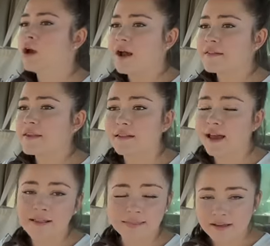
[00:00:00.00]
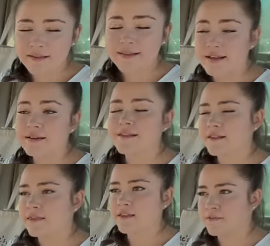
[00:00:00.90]
I see at least six in
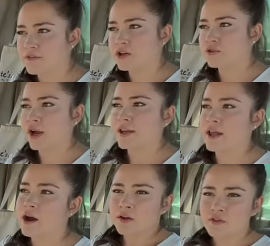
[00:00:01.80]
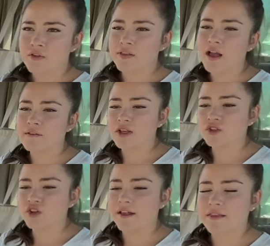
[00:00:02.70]
this field right now. So it's kind of
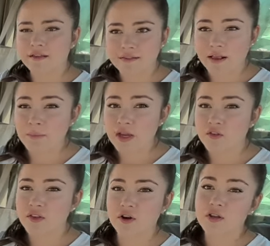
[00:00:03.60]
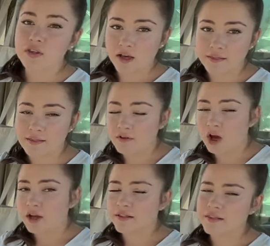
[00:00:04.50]
interesting. Some years there are tons of
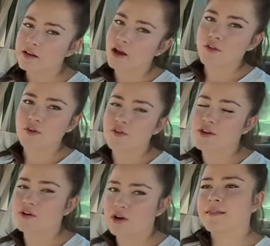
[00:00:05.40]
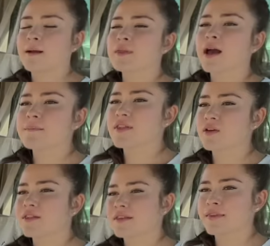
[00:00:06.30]
hawks and others there aren't. Sometimes
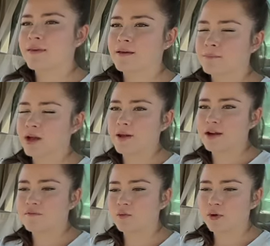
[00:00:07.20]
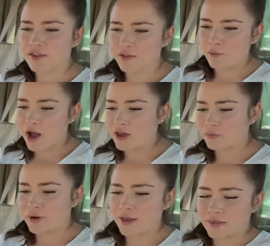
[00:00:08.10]
you'll see them come out of the wheat swath
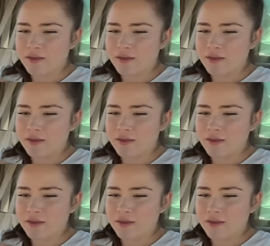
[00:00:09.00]
with